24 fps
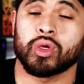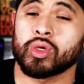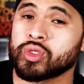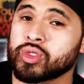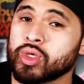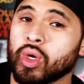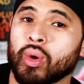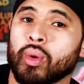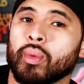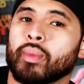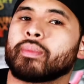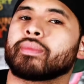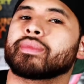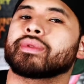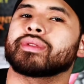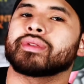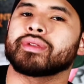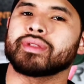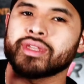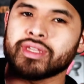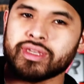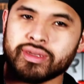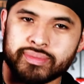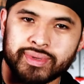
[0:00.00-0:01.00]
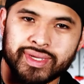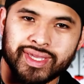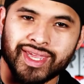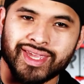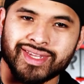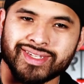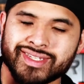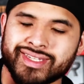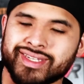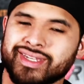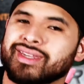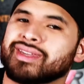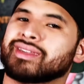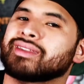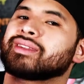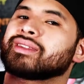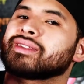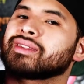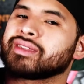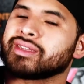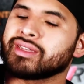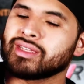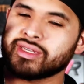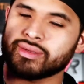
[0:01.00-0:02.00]
So you need to be 18,
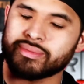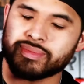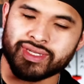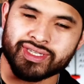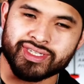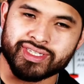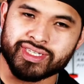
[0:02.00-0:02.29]
you need to be